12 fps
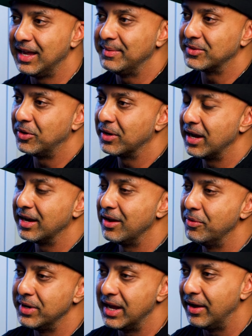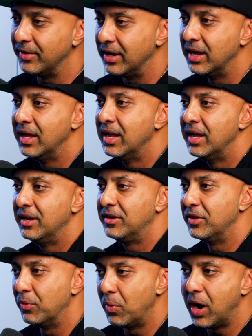games are all kind of going down
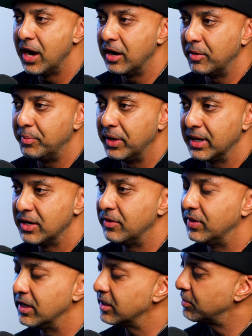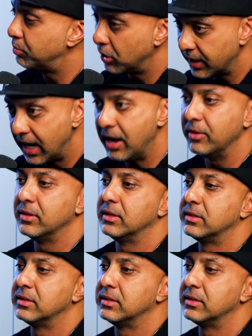to the wire, but, you know, they just pull it out.